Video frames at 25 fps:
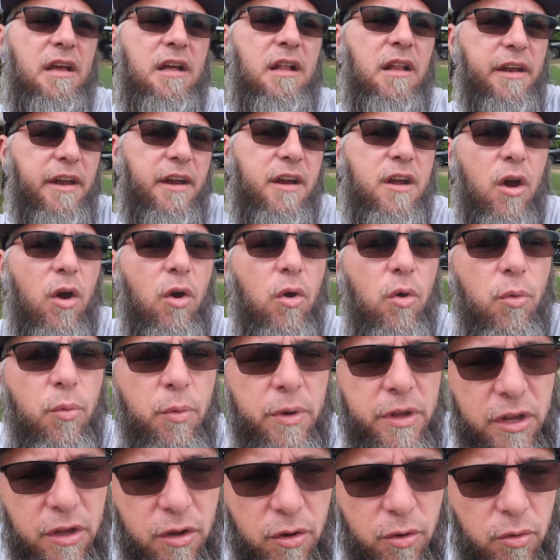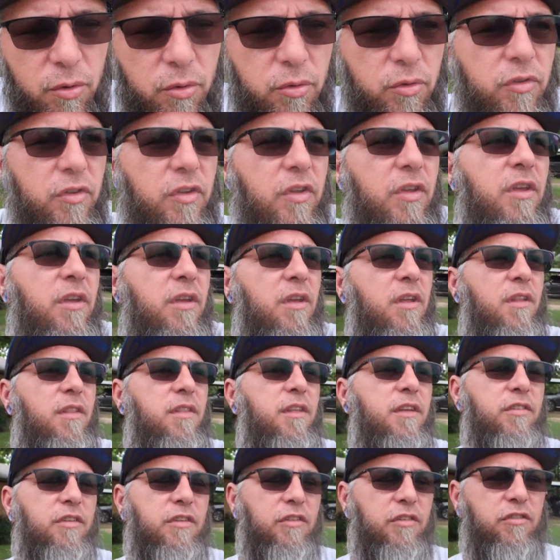clear coat we use,
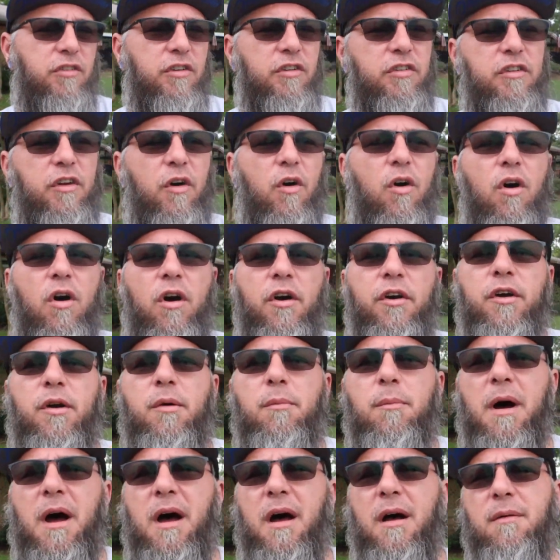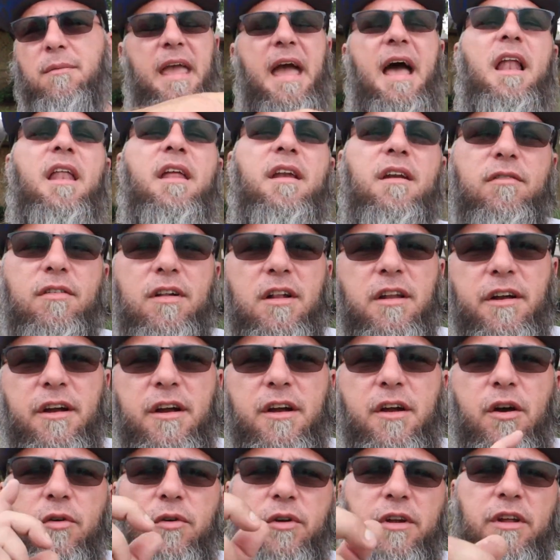this is just a hardener. My gallon of clear
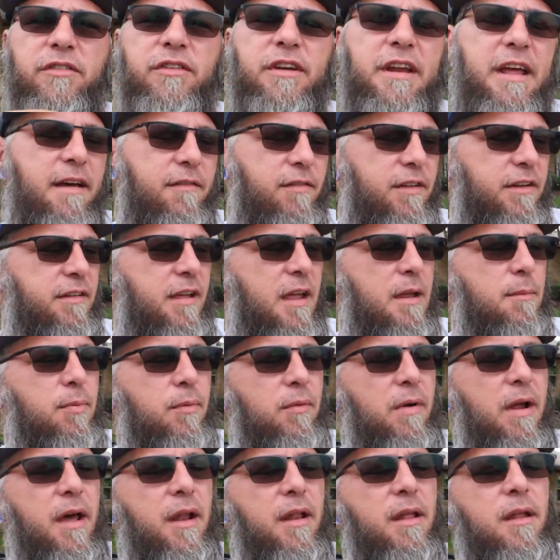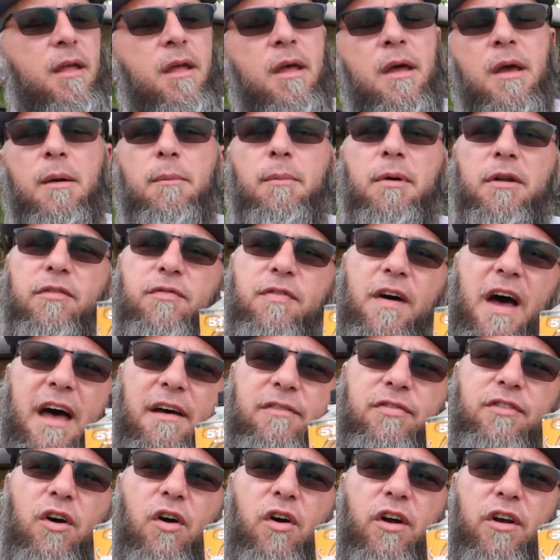coat doesn't have the tape around it. But it's
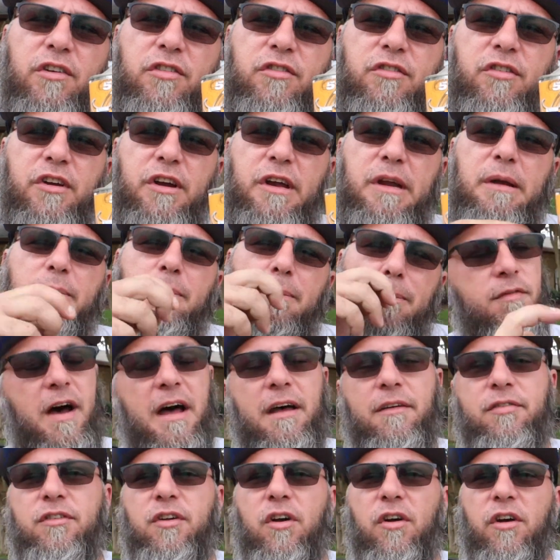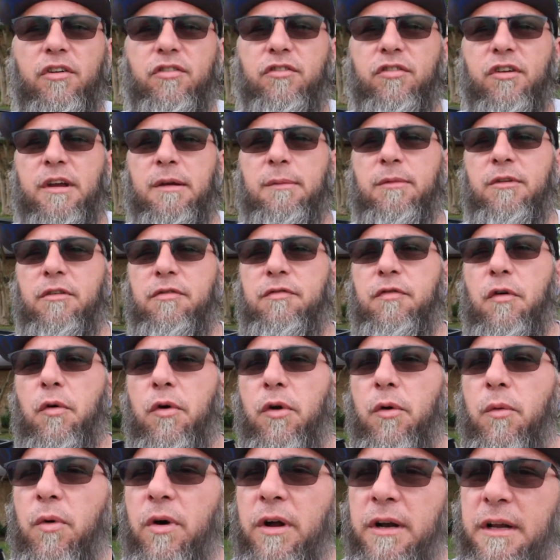5-star Extreme. 5-star Extreme is a
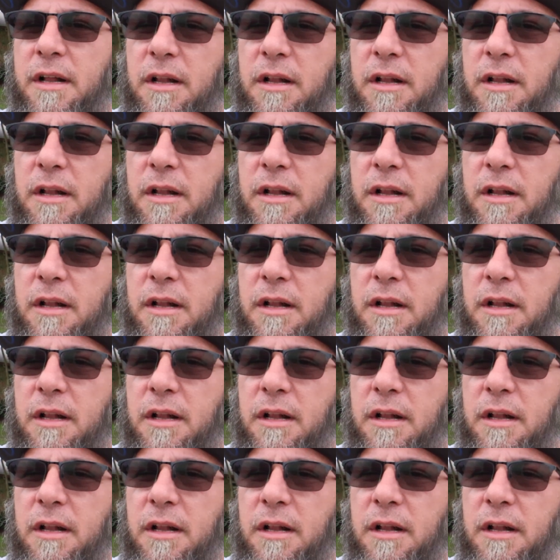4-to-1